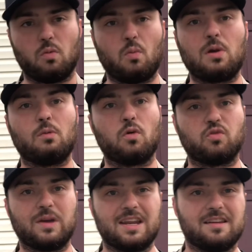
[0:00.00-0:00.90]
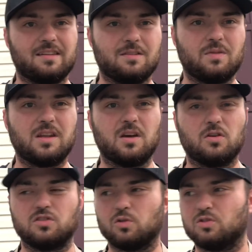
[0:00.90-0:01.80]
Once we get into these
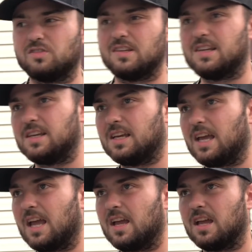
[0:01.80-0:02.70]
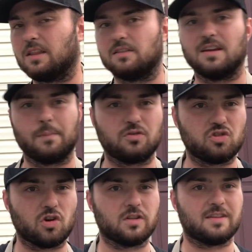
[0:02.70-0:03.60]
videos, you'll see the
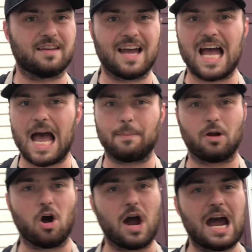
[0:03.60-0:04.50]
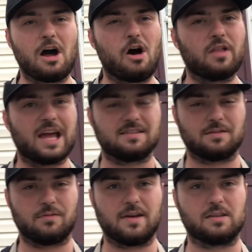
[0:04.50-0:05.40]
temperature and the time and how all that has
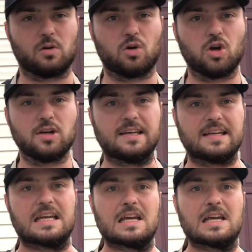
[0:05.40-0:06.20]
effect on cooking.